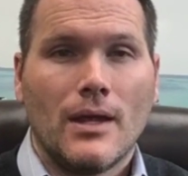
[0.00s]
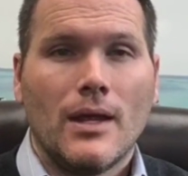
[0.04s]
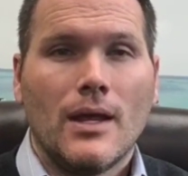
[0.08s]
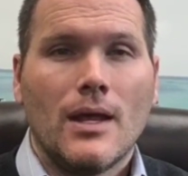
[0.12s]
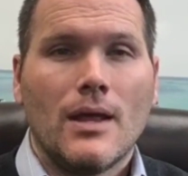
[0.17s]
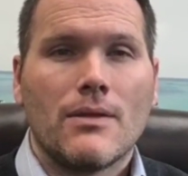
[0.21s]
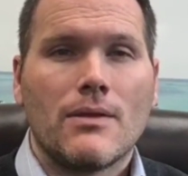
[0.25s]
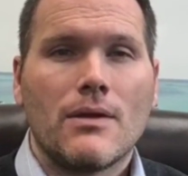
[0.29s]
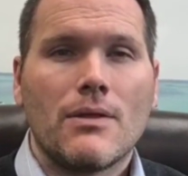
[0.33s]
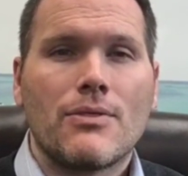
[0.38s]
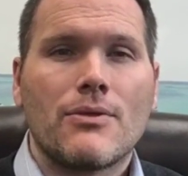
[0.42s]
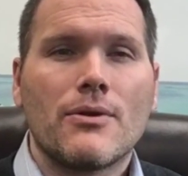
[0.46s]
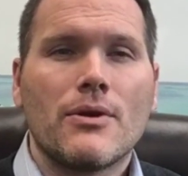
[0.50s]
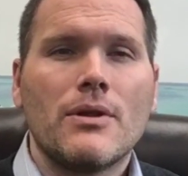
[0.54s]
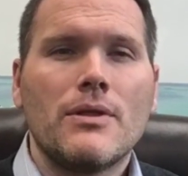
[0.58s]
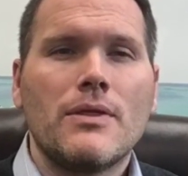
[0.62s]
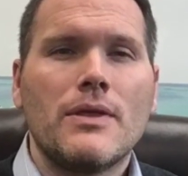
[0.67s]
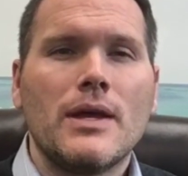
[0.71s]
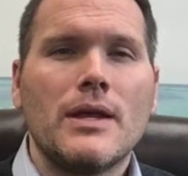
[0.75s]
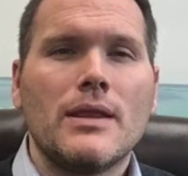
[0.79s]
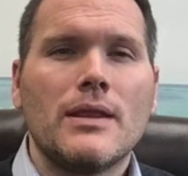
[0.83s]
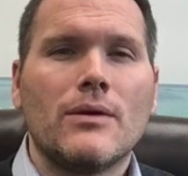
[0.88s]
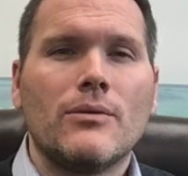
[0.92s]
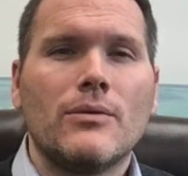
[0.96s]
The third
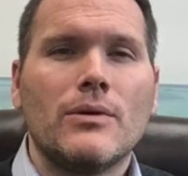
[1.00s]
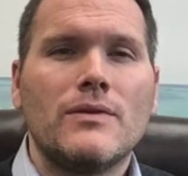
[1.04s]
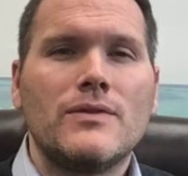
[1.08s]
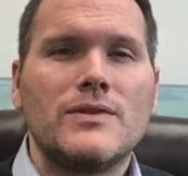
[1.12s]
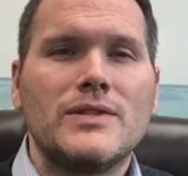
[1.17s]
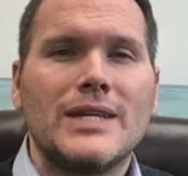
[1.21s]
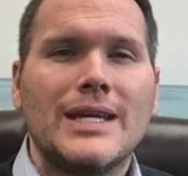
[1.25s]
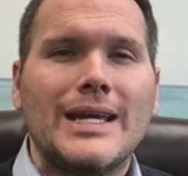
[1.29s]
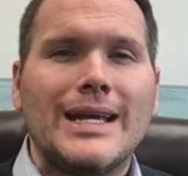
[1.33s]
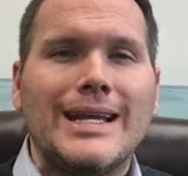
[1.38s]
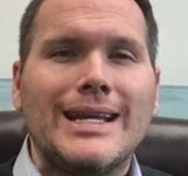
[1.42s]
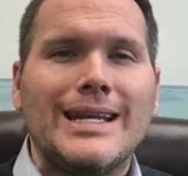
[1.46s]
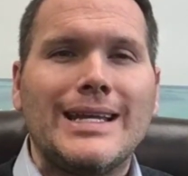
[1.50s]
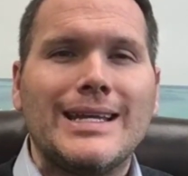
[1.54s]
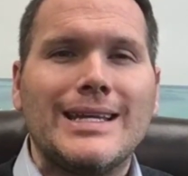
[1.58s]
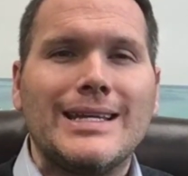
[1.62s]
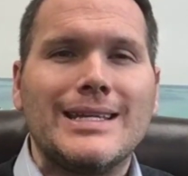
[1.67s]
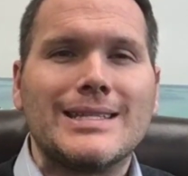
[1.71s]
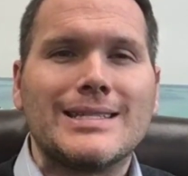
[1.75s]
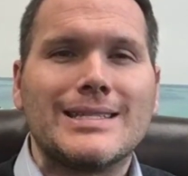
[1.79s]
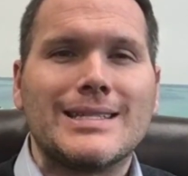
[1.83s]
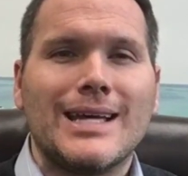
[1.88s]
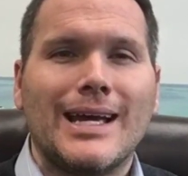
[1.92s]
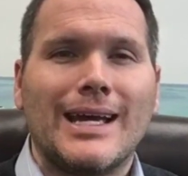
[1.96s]
thing that we've seen
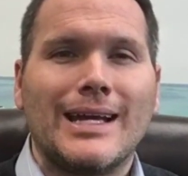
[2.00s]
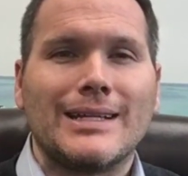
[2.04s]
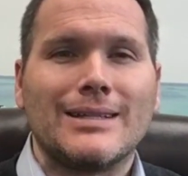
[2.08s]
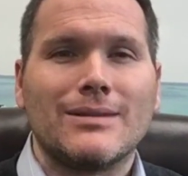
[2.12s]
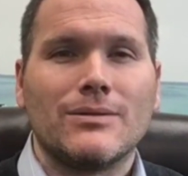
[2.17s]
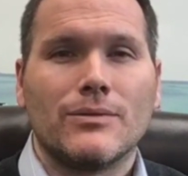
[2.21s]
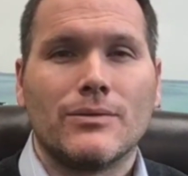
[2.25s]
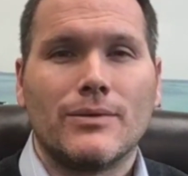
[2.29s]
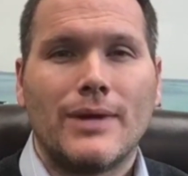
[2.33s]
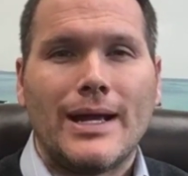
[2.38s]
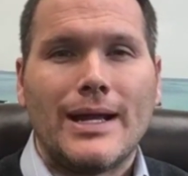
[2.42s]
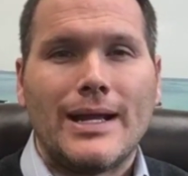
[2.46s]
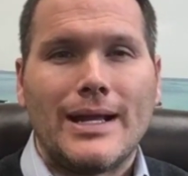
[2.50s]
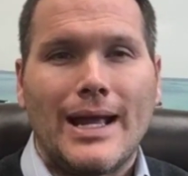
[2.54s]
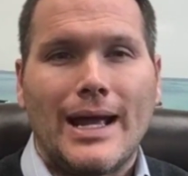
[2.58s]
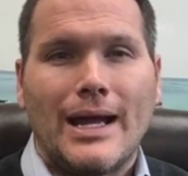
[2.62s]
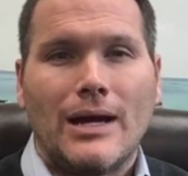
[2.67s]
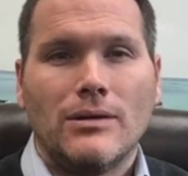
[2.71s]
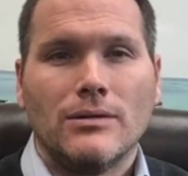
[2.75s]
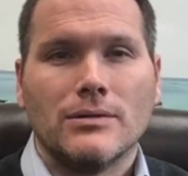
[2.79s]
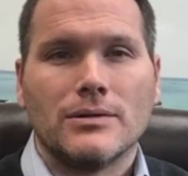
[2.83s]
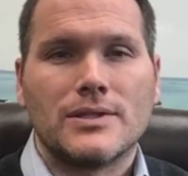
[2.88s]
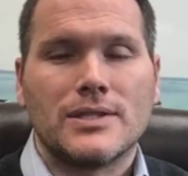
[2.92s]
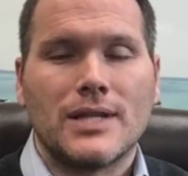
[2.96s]
is that right
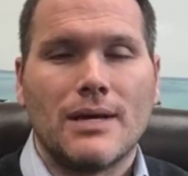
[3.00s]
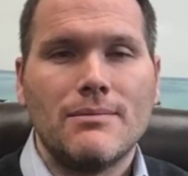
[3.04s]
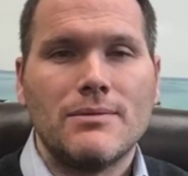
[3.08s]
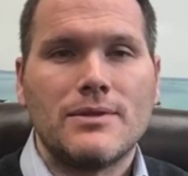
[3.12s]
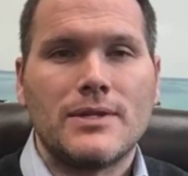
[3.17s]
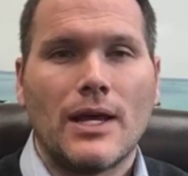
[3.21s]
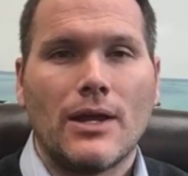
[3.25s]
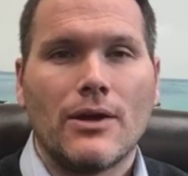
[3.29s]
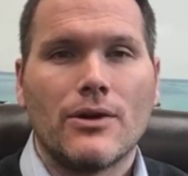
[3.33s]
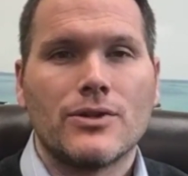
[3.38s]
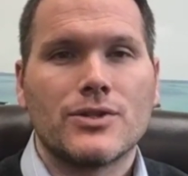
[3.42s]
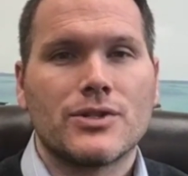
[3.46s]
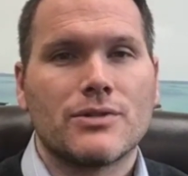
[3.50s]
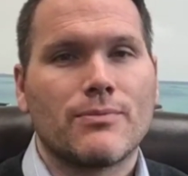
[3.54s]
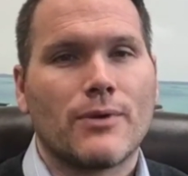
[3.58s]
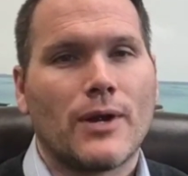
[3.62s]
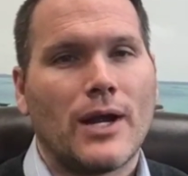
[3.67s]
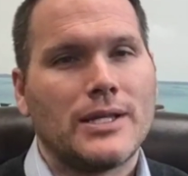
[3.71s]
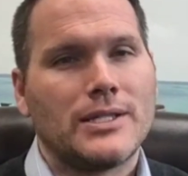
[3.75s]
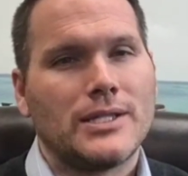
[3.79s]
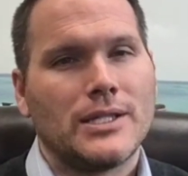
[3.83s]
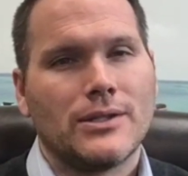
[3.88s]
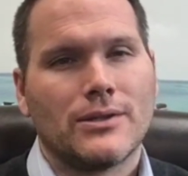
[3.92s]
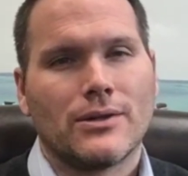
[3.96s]
now, some sellers are
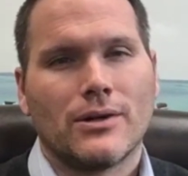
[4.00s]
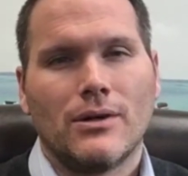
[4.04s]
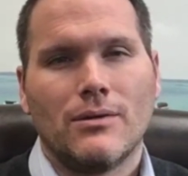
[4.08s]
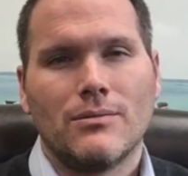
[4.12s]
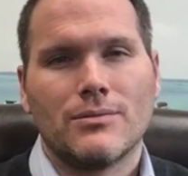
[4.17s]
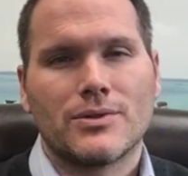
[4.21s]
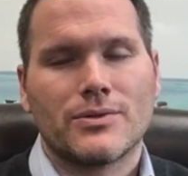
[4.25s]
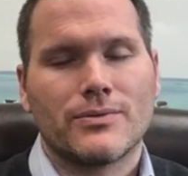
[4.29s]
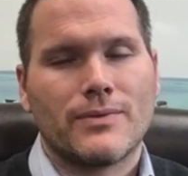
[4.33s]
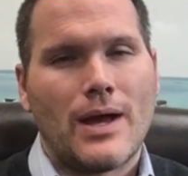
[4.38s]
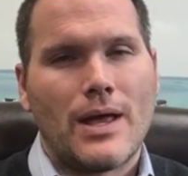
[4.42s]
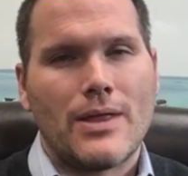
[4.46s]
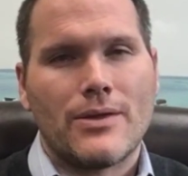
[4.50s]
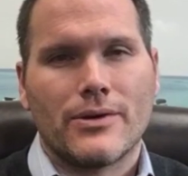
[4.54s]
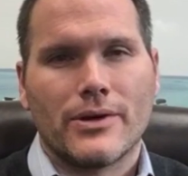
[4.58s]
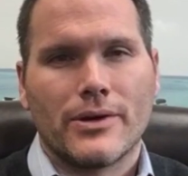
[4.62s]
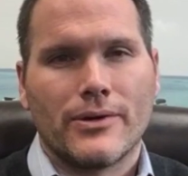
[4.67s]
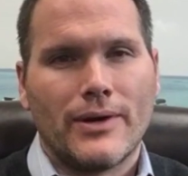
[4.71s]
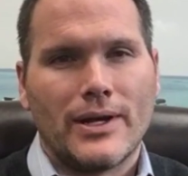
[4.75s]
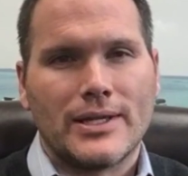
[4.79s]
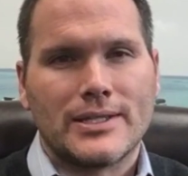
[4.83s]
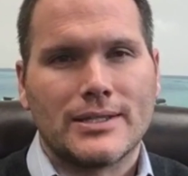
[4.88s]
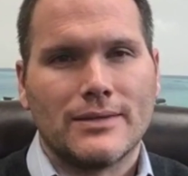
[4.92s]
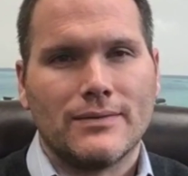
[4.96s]
pricing their homes rather
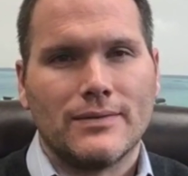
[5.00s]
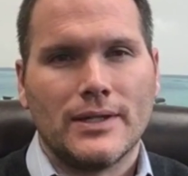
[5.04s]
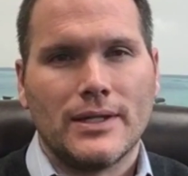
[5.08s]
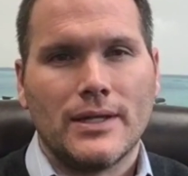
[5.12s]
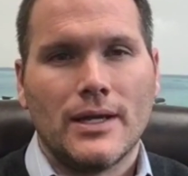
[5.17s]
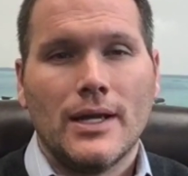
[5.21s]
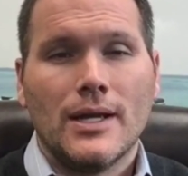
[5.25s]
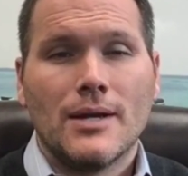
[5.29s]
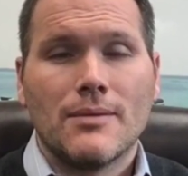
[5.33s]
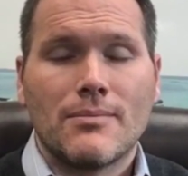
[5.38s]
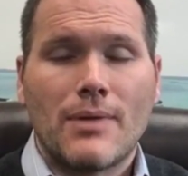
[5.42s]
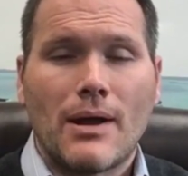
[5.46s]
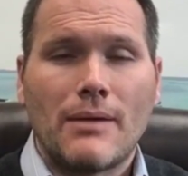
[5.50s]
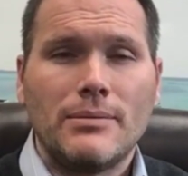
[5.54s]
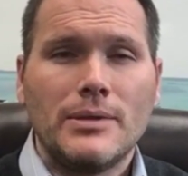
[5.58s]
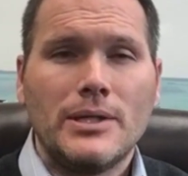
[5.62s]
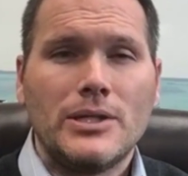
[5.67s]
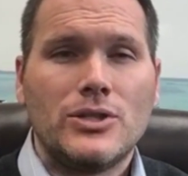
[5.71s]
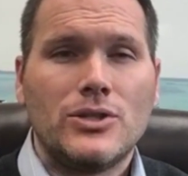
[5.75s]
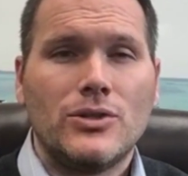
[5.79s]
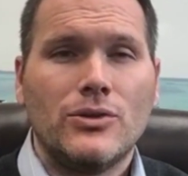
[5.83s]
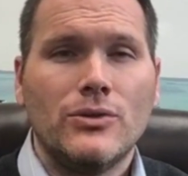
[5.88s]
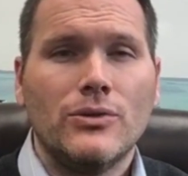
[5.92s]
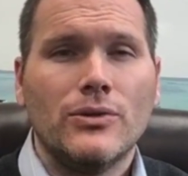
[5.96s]
aggressively, probably
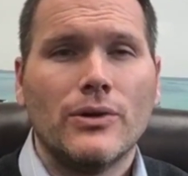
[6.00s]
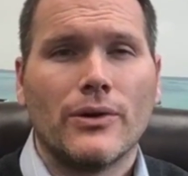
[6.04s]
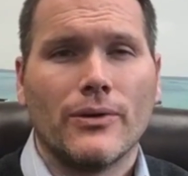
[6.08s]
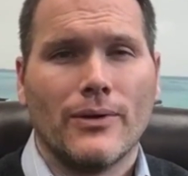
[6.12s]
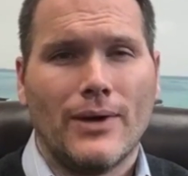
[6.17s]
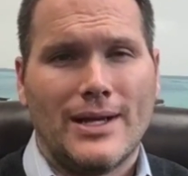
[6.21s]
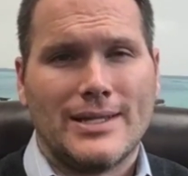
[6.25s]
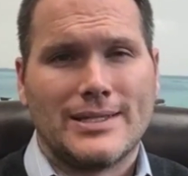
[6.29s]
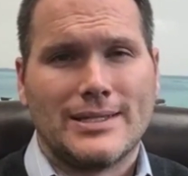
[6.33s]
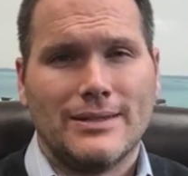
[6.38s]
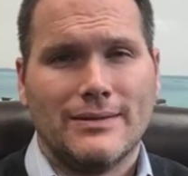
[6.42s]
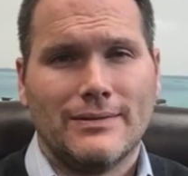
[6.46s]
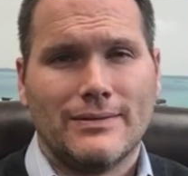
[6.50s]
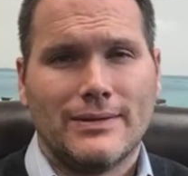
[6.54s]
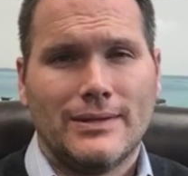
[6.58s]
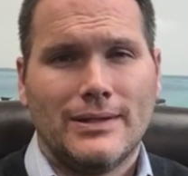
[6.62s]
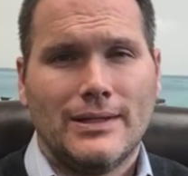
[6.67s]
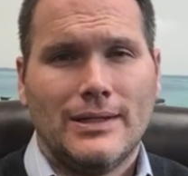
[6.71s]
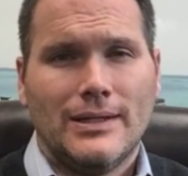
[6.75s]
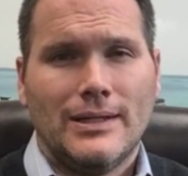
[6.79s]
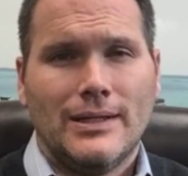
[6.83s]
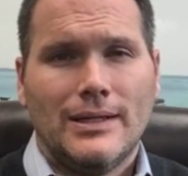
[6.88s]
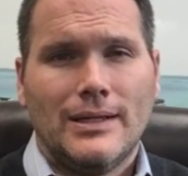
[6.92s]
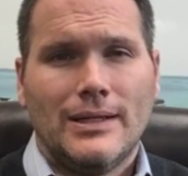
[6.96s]
too aggressive.
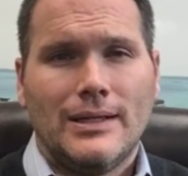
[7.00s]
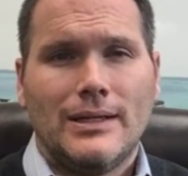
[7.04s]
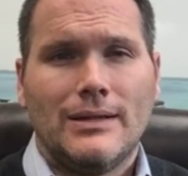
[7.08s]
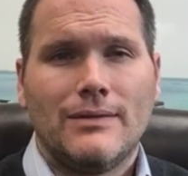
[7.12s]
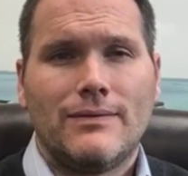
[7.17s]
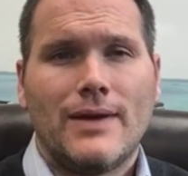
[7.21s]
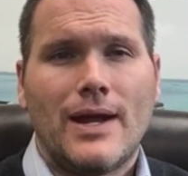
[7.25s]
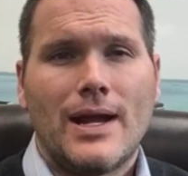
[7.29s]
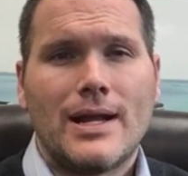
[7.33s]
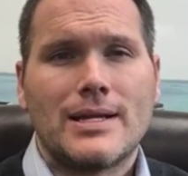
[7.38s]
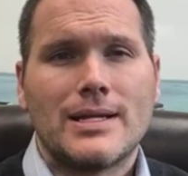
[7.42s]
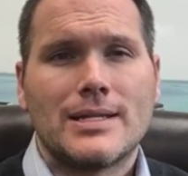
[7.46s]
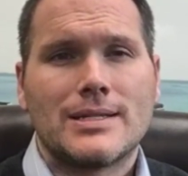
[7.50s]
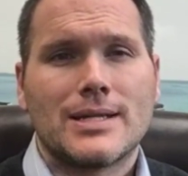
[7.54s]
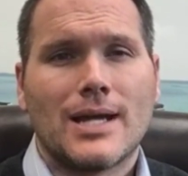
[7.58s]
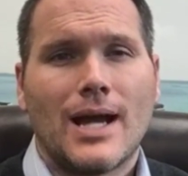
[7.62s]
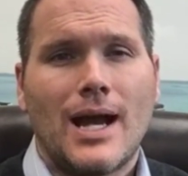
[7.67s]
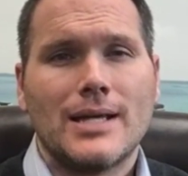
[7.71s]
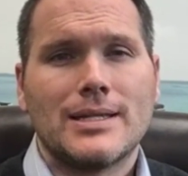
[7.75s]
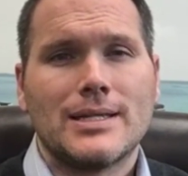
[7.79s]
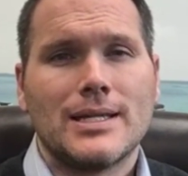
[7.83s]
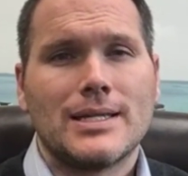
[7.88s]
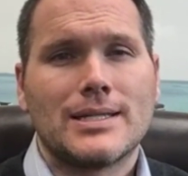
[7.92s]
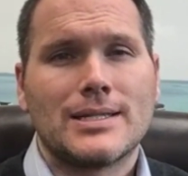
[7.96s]
In fact, it's
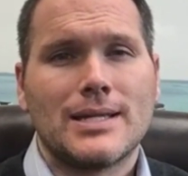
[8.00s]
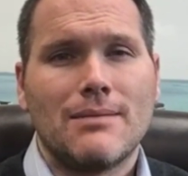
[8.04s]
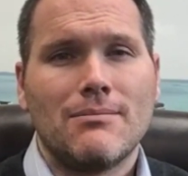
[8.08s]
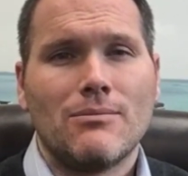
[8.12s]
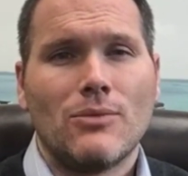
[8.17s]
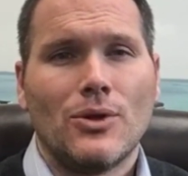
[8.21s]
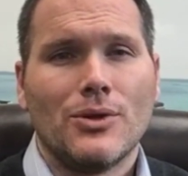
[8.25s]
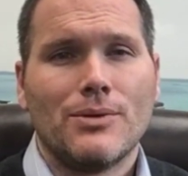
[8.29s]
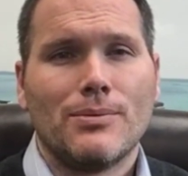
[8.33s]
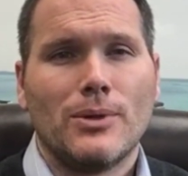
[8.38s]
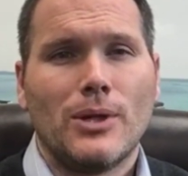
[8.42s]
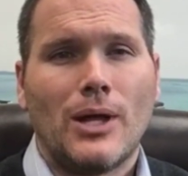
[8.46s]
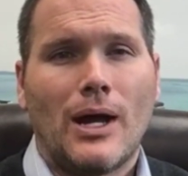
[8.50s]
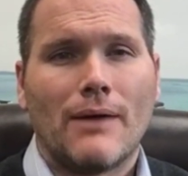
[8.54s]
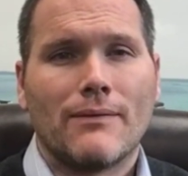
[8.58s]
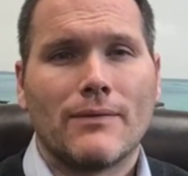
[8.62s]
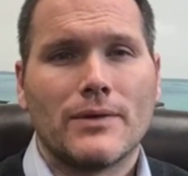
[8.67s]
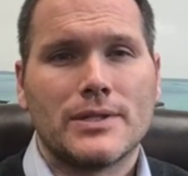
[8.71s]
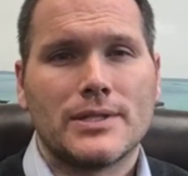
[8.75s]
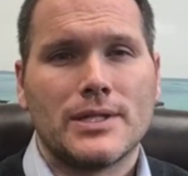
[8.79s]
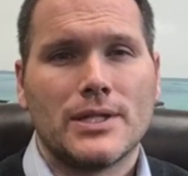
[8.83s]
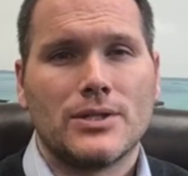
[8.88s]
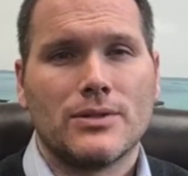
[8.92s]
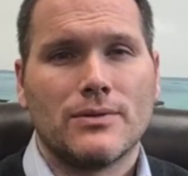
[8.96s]
causing some multiple
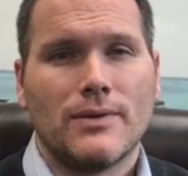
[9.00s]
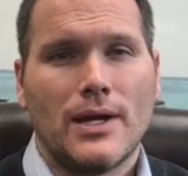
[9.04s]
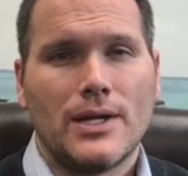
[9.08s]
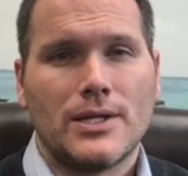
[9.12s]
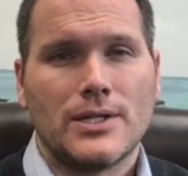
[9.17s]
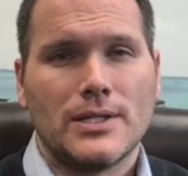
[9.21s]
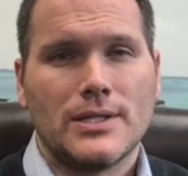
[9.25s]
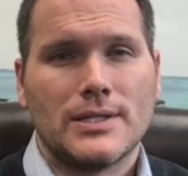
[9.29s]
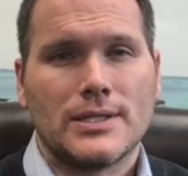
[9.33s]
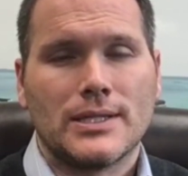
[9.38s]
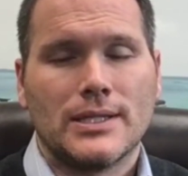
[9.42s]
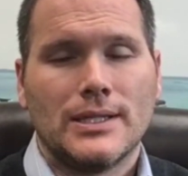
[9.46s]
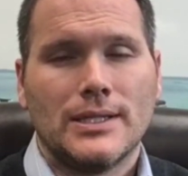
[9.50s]
offer situations.